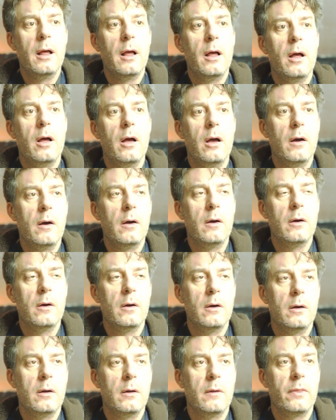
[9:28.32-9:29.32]

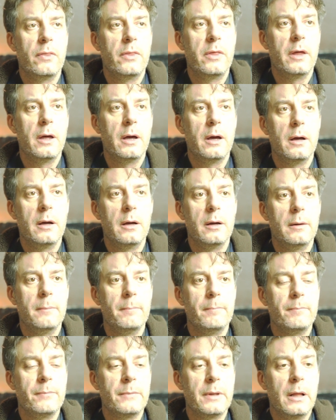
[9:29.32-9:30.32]

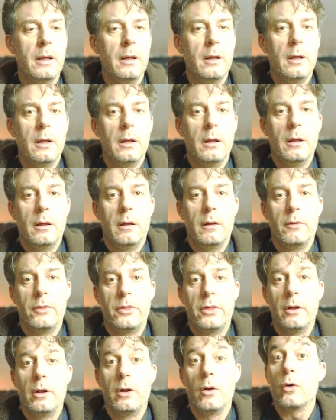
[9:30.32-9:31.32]
the
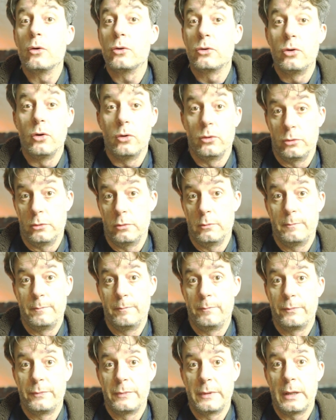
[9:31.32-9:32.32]
long tone,
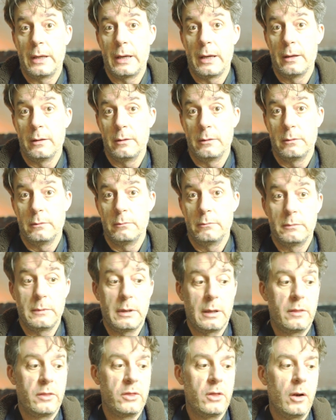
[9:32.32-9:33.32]

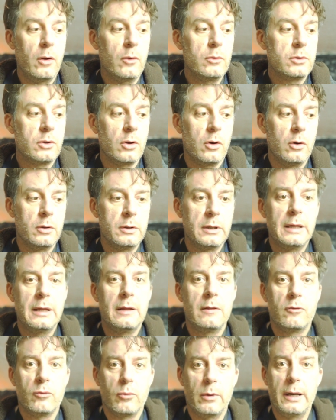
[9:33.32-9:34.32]
and the long tone
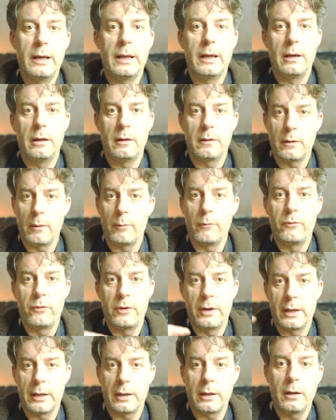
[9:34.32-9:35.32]
is really
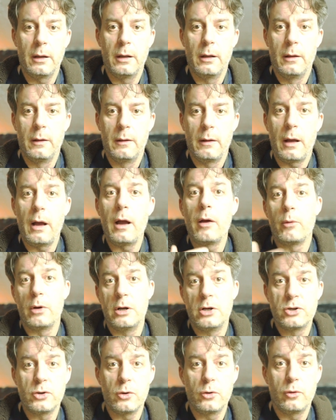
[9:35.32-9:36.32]
something I will
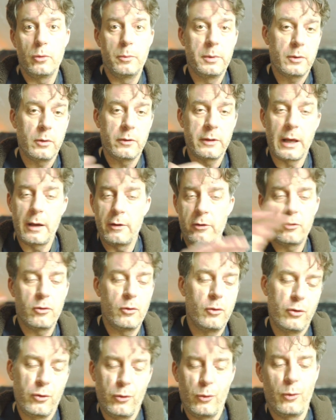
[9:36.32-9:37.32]
show you, because I
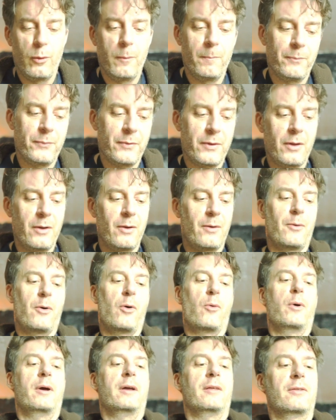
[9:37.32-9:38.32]
show you
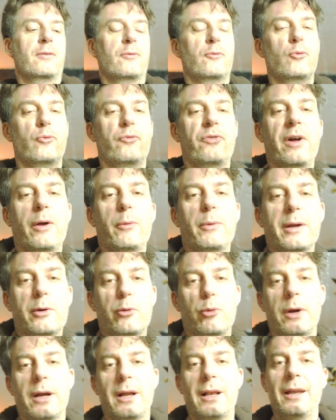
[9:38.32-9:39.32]
always very
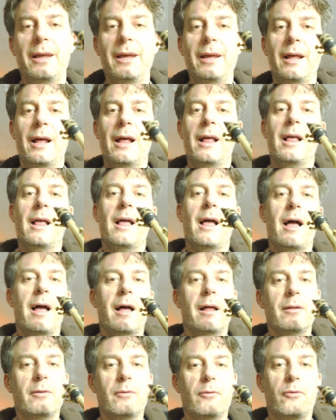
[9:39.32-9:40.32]
quickly,
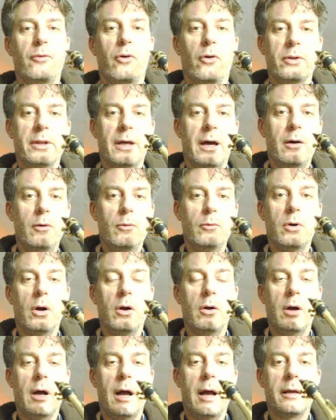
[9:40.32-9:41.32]
and for now
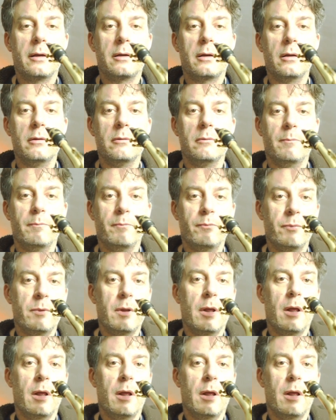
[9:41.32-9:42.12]
I can